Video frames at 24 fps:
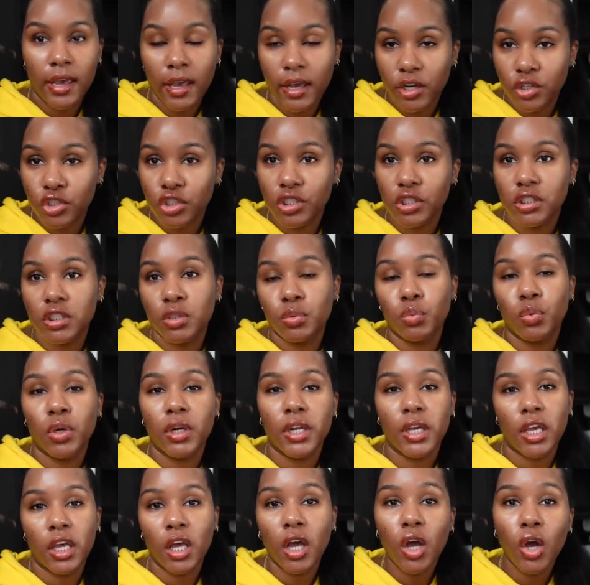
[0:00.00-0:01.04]
anxious and want
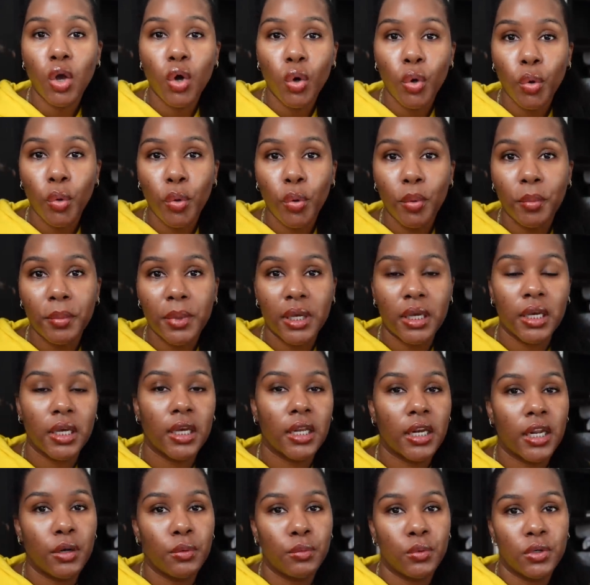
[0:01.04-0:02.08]
to get home
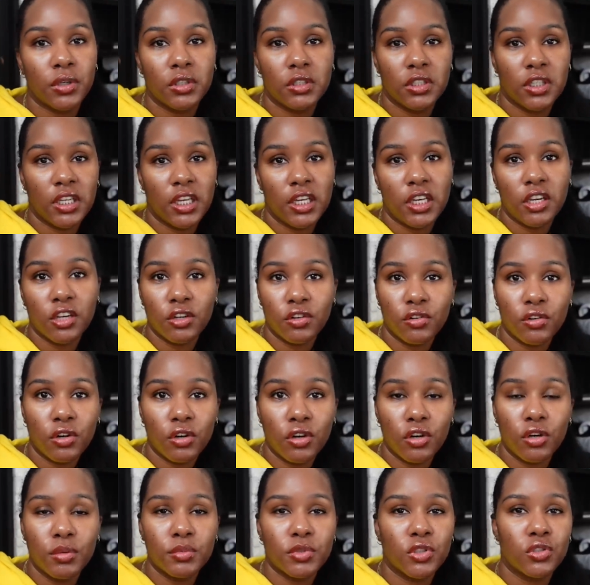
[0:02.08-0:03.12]
and I wanted to get Kendra
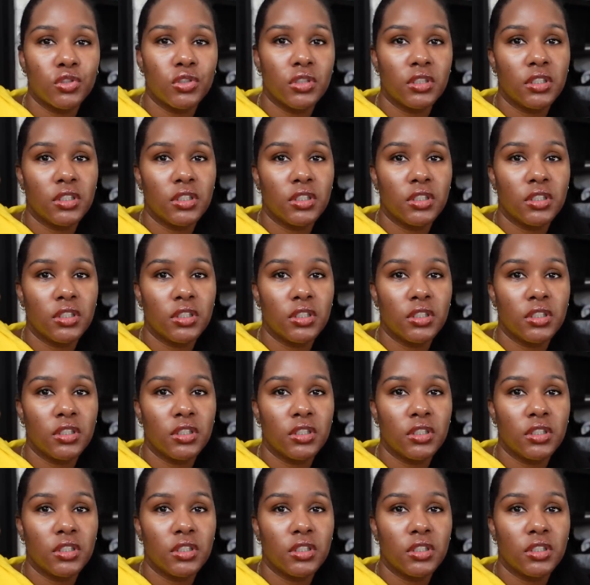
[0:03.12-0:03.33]
home so she